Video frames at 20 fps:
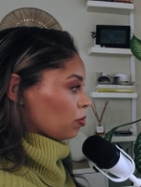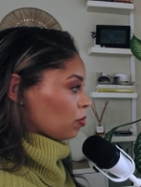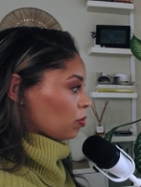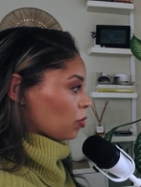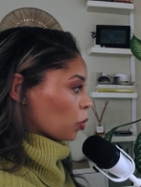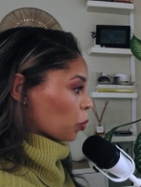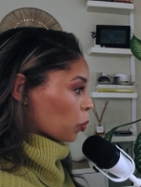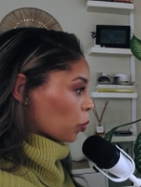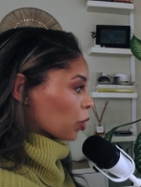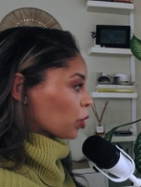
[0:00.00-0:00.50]

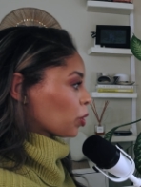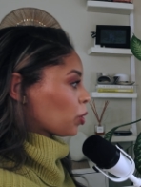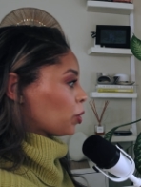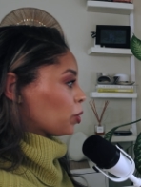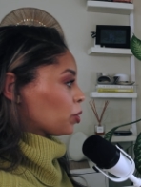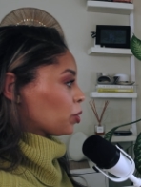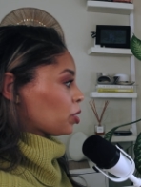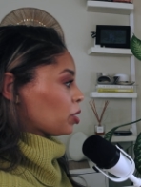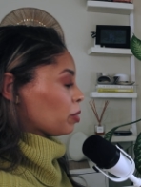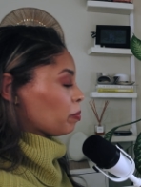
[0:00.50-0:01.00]
the
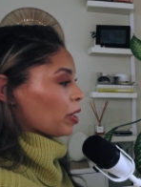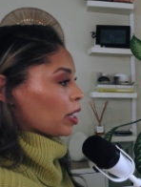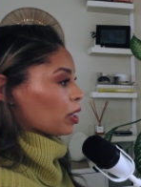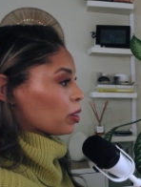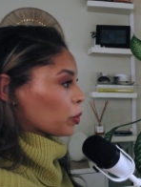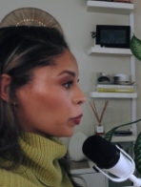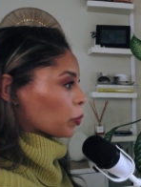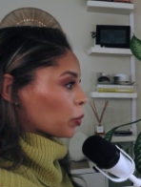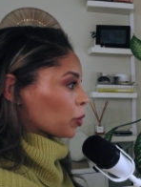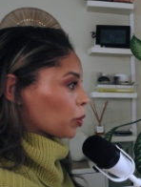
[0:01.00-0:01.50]
world to make
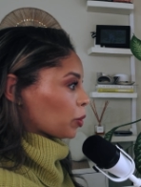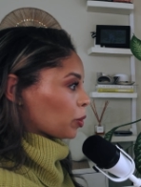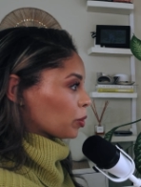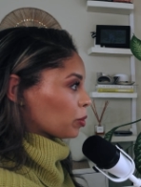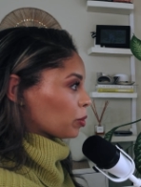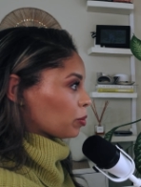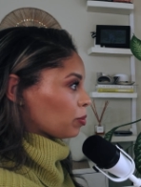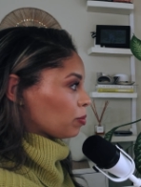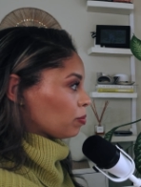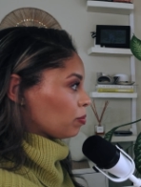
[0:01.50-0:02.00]
the world